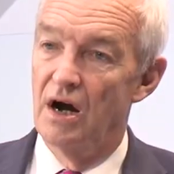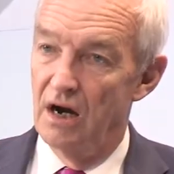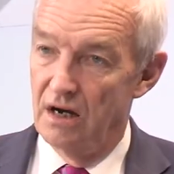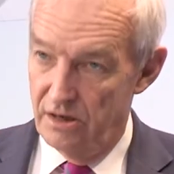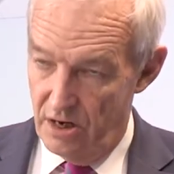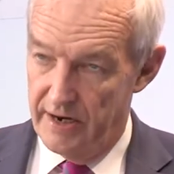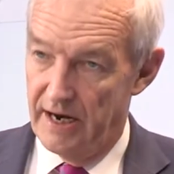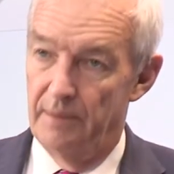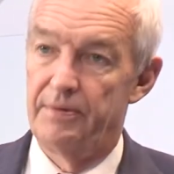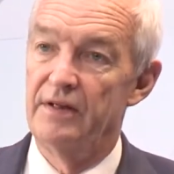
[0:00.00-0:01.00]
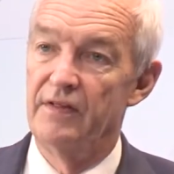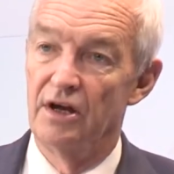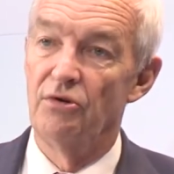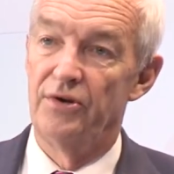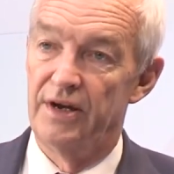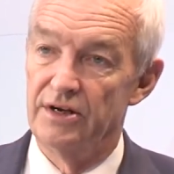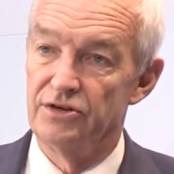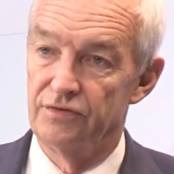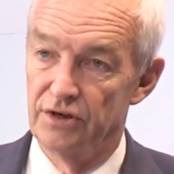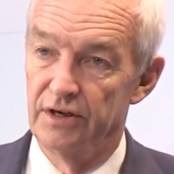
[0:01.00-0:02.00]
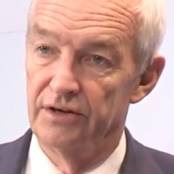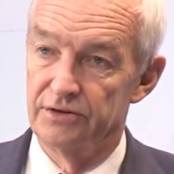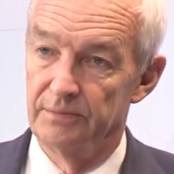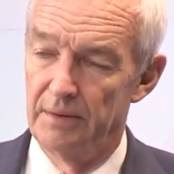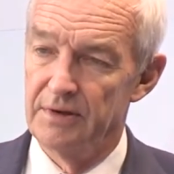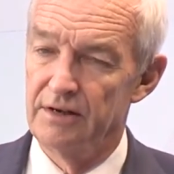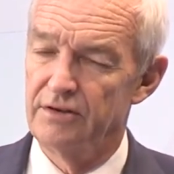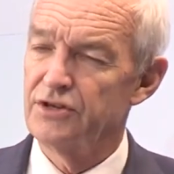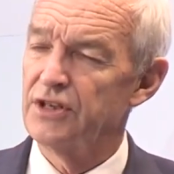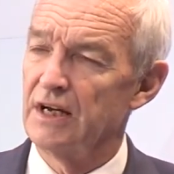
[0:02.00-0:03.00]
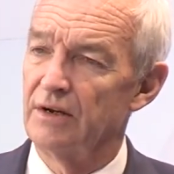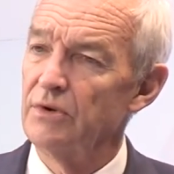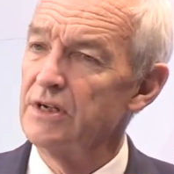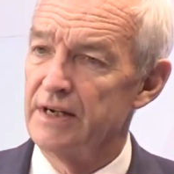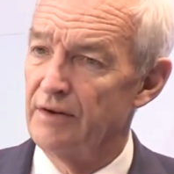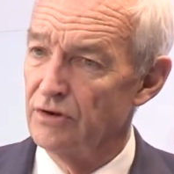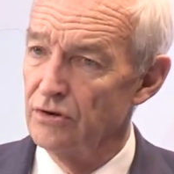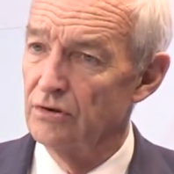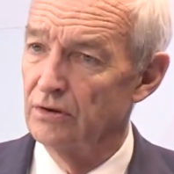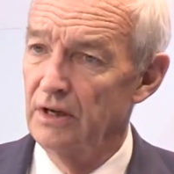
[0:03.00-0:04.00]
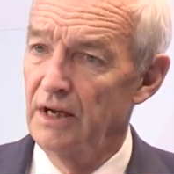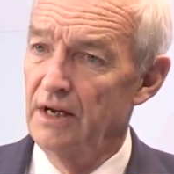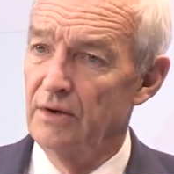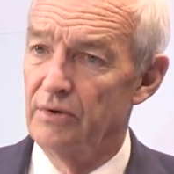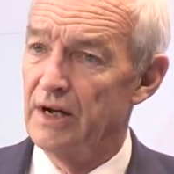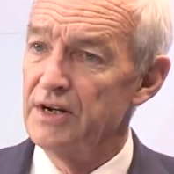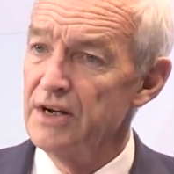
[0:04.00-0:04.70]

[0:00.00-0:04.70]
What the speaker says: are growing up in the golden age of journalism. I mean, you just think, we didn't have Google. We had